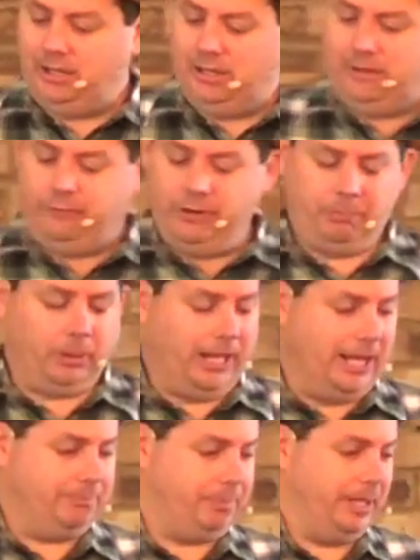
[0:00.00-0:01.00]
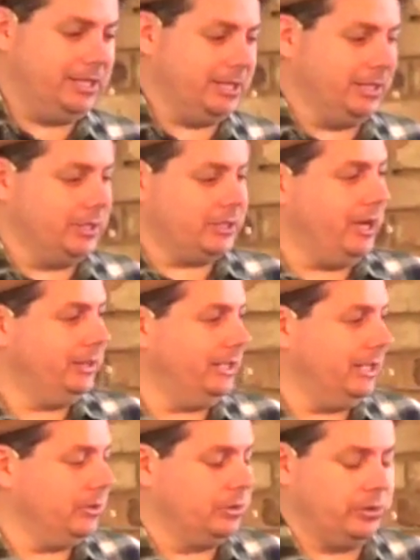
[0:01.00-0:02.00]
If you plant bitterness, I
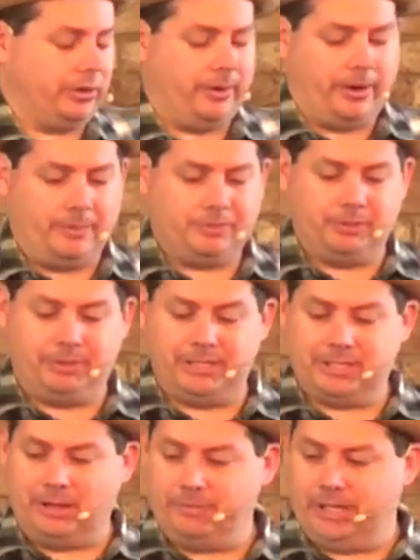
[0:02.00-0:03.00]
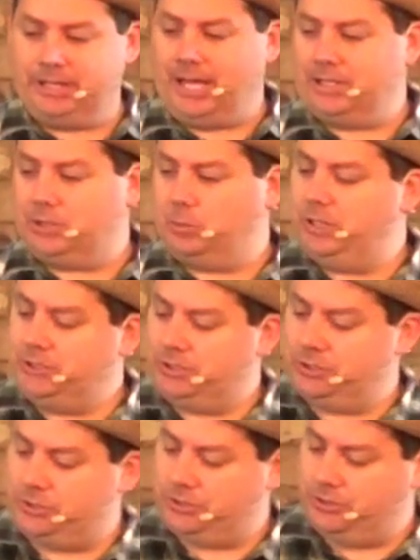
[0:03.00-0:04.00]
think it'll grow up to be something that
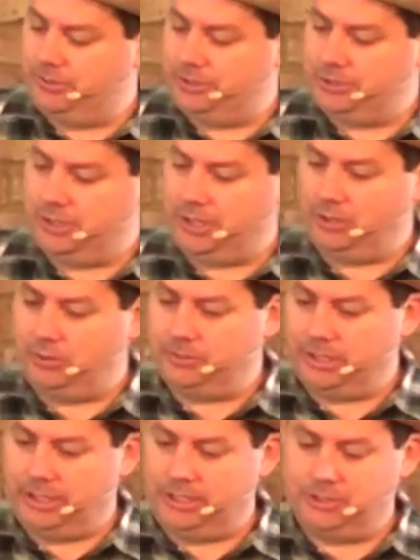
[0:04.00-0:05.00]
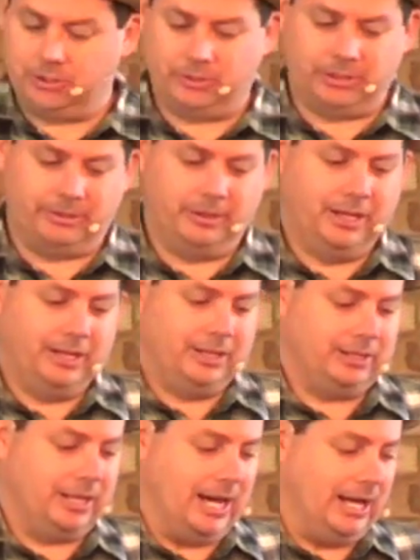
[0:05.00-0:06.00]
twists you as you get older into a
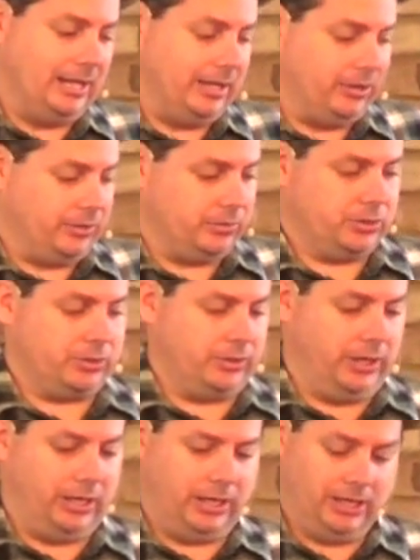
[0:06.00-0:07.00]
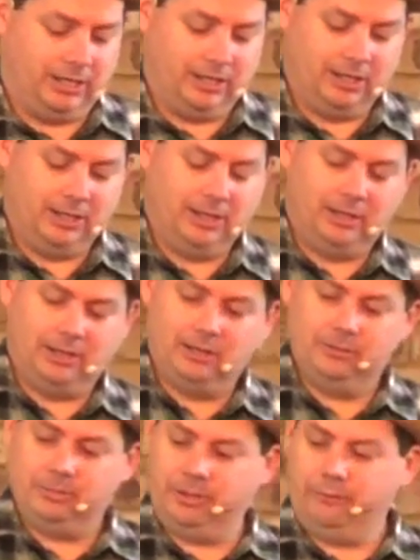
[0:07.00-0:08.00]
gnarly old tree.
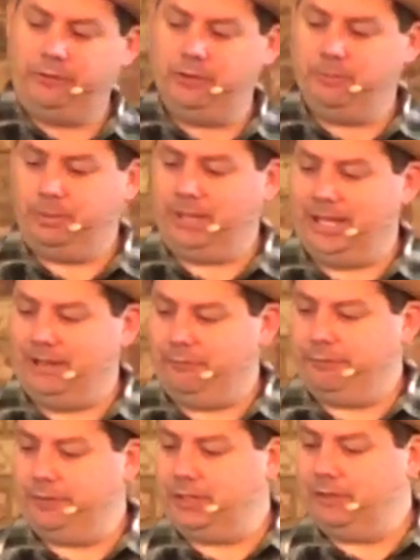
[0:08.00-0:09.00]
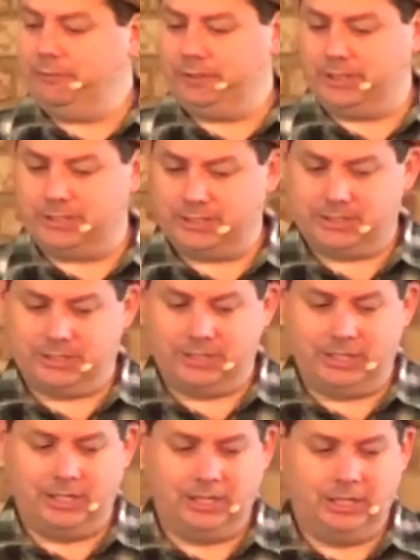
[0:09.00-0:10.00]
But if you plant forgiveness,
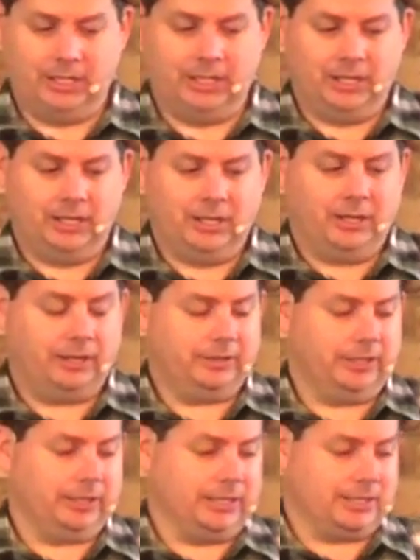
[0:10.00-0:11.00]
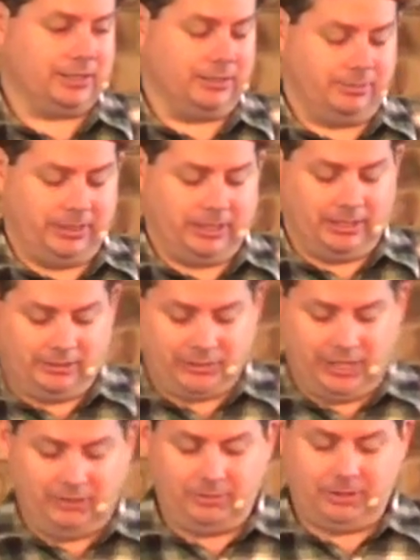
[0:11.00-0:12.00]
I think that's going to be a
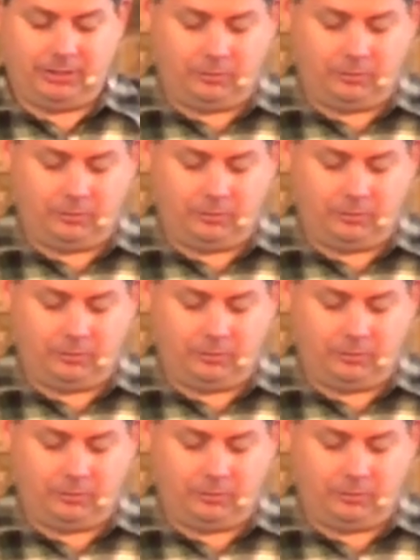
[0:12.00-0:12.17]
champion thing.